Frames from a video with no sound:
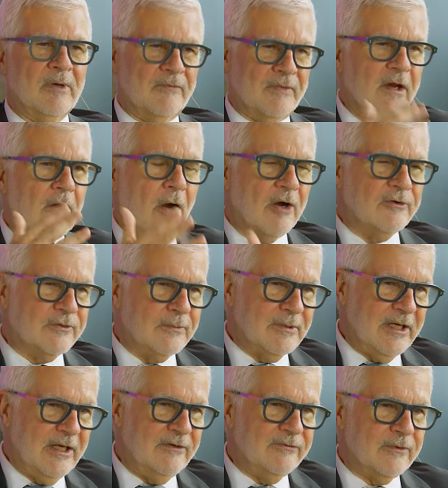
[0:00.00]
But there are some
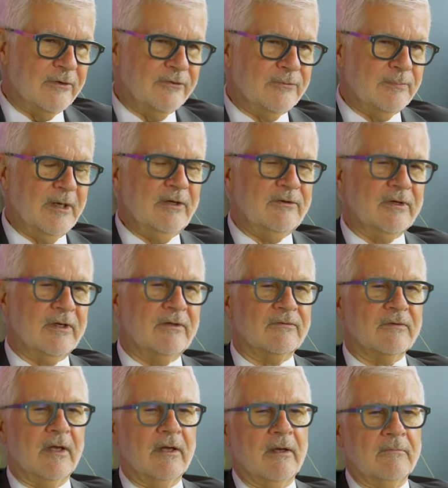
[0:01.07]
keystone
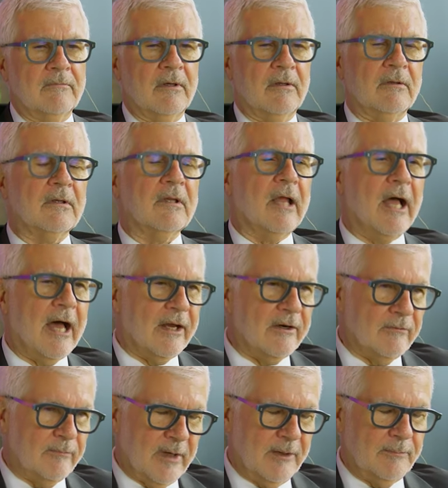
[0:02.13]
species, and a lot
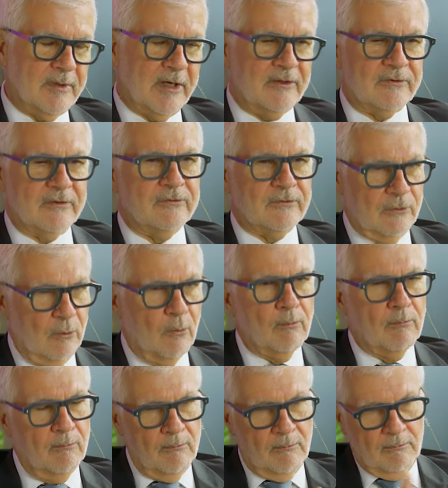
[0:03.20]
of my patients who
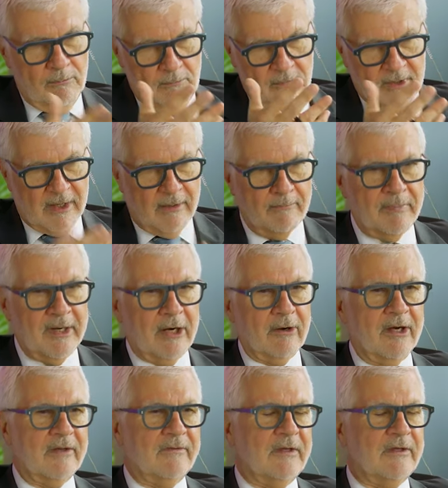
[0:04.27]
come
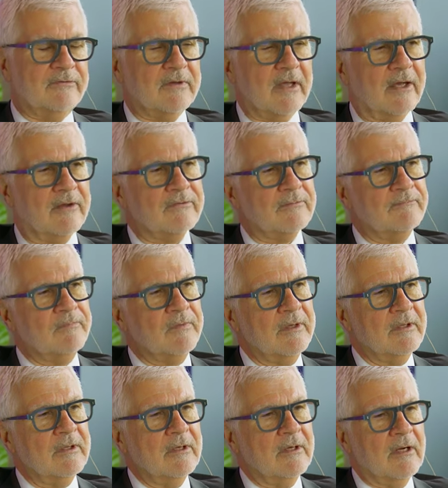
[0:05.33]
bearing these tests,
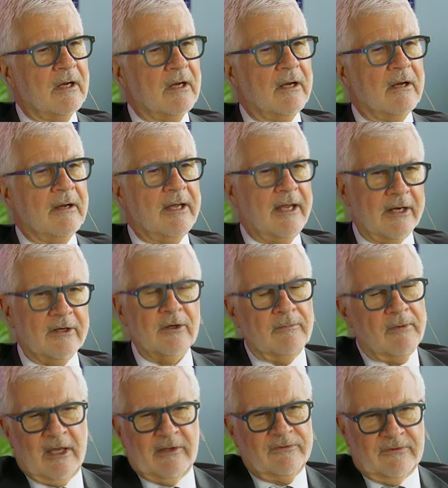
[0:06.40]
uh,
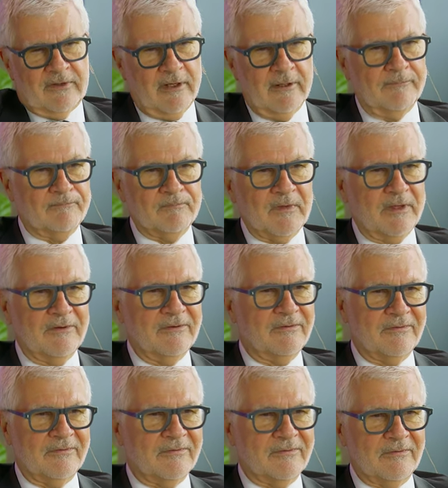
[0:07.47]
Akkermansia
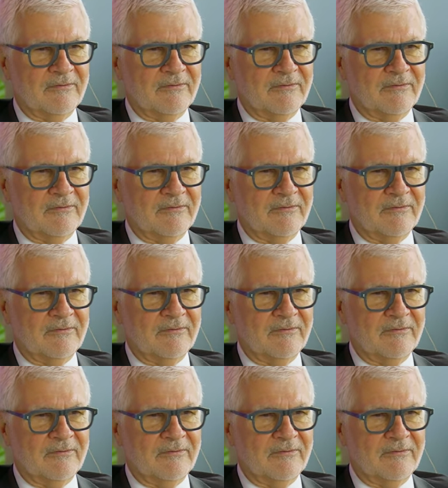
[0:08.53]
is